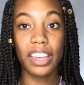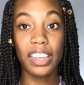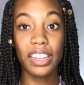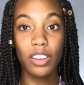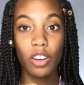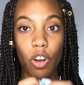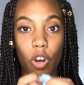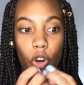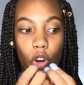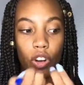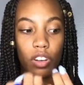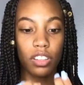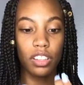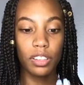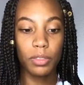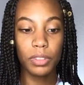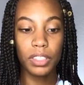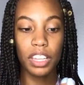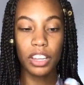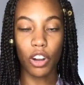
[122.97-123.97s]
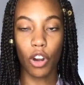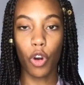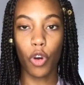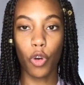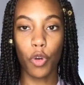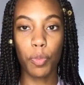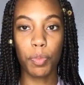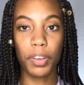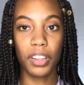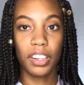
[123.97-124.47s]
it was like
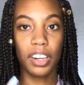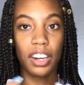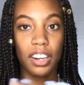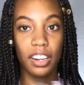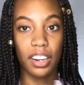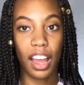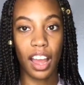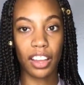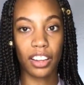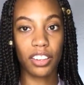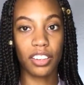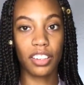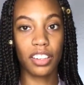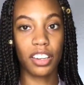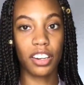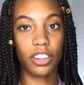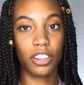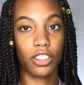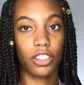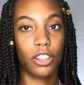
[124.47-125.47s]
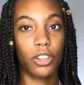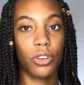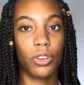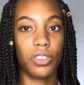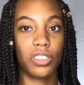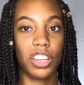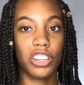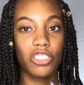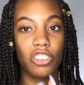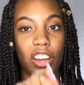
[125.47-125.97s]
open and I couldn't get it
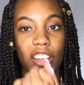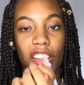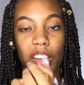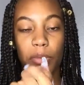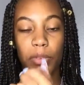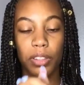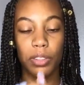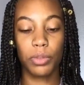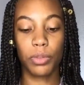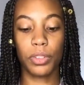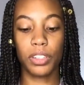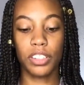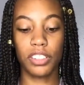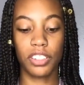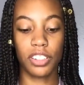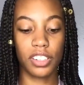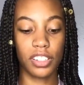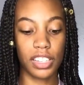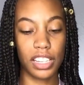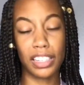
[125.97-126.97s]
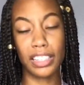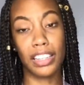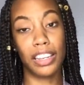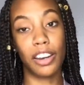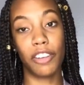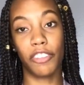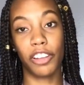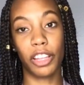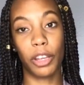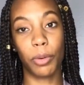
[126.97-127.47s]
closed. I tried like with tweezers, it
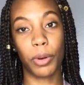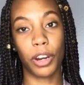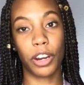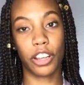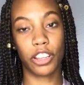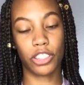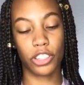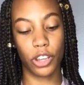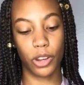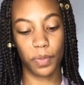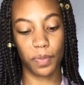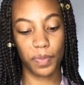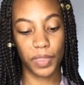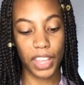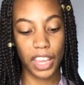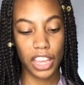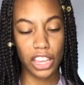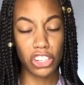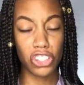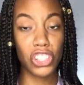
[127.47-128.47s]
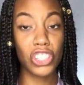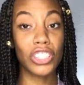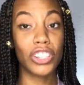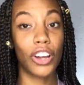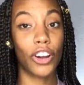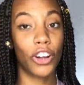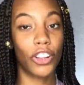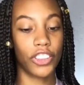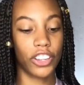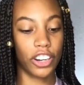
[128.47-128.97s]
didn't really work, so she's
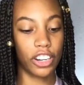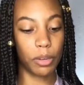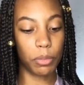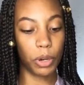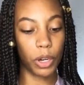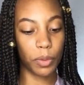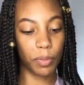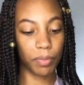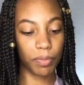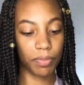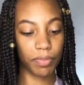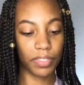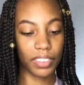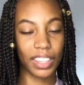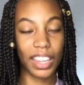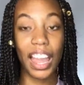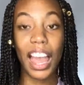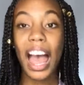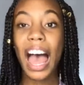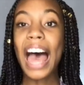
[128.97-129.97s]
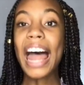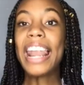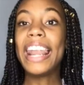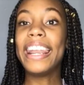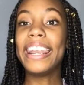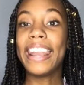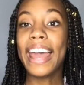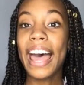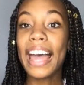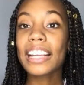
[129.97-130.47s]
not on there anymore.
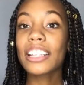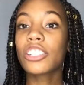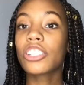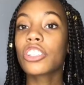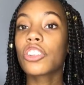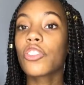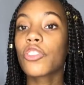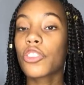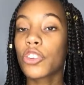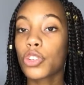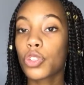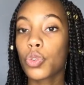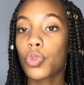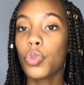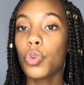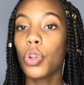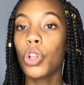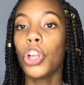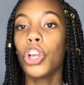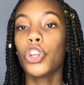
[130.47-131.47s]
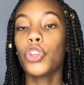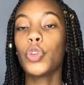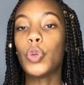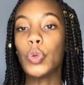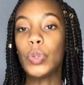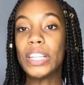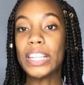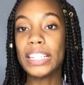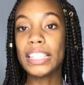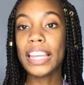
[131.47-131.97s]
Next, for school
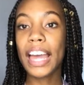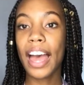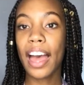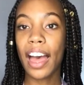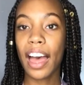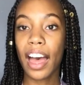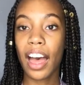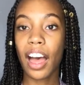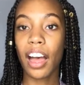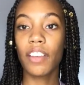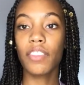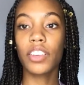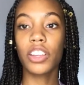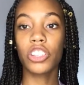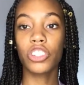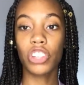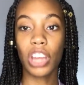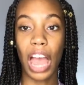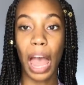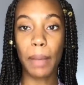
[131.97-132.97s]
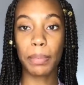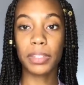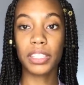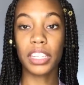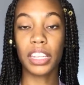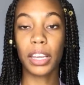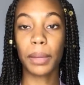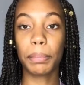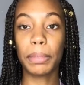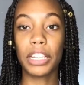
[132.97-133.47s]
you need to have
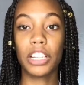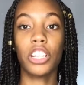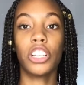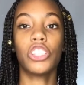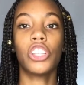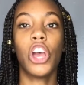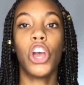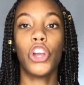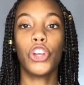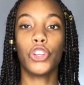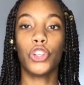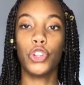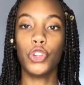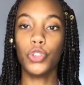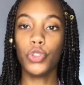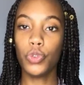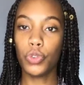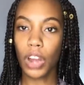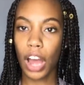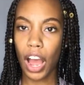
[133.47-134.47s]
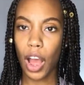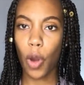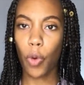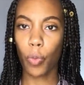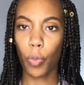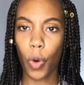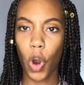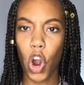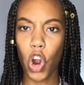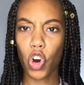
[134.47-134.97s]
chapstick, because you do not
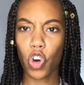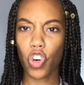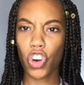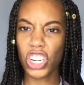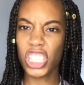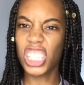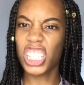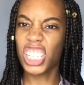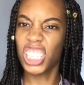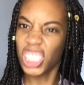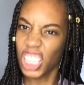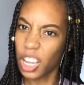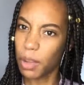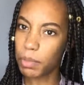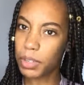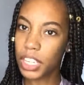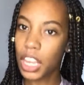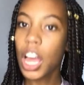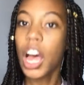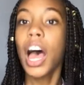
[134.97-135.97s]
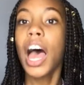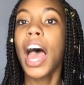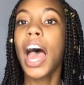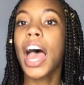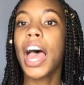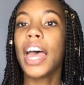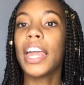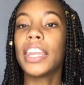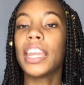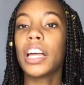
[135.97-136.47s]
want crusty lips,
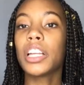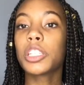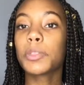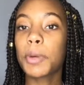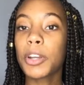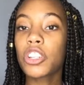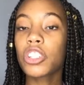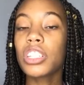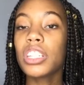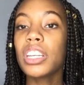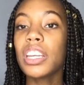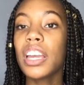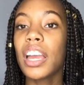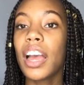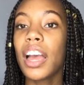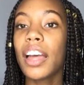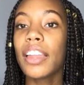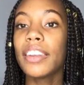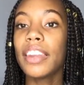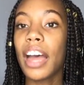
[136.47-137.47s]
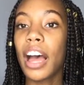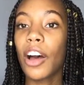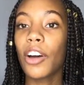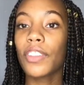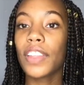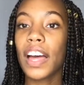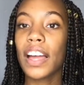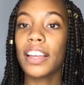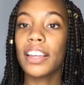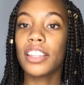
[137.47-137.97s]
and especially now
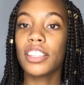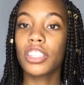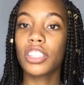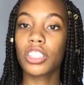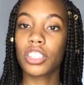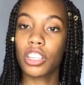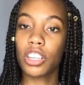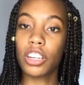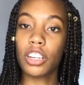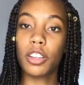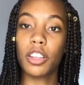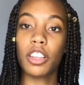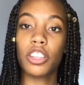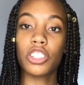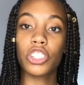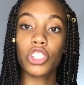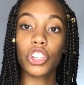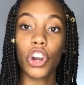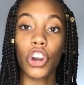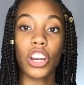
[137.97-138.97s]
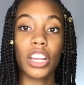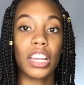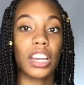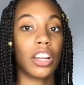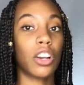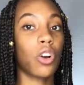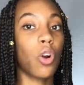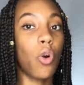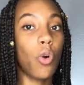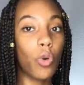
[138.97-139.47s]
that it's gonna start
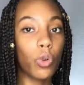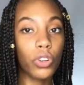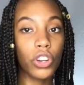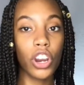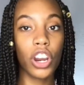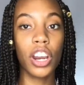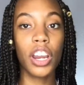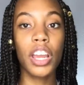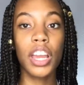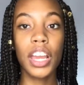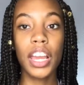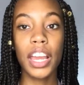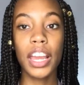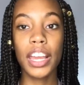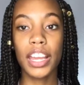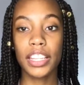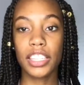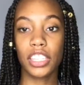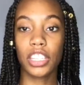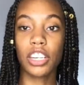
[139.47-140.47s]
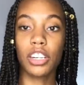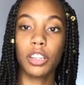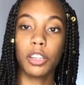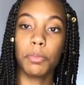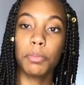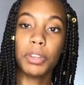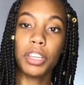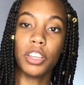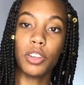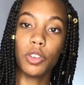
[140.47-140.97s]
getting colder, it's gonna
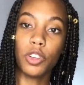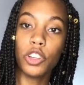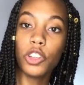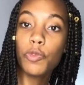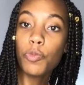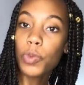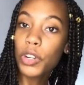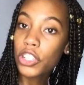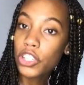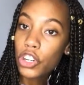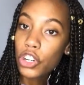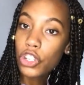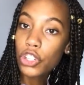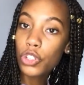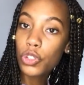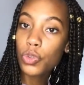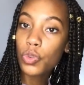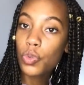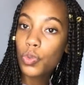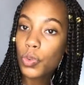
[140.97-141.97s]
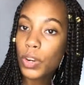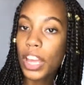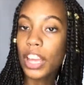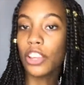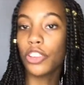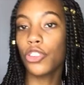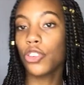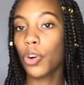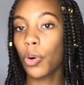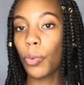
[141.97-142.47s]
be winter soon,
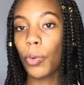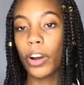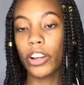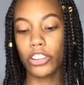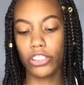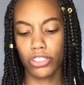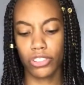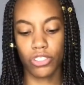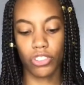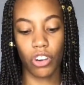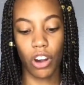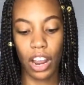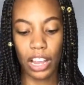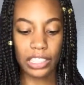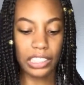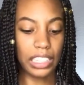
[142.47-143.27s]
and you don't want dry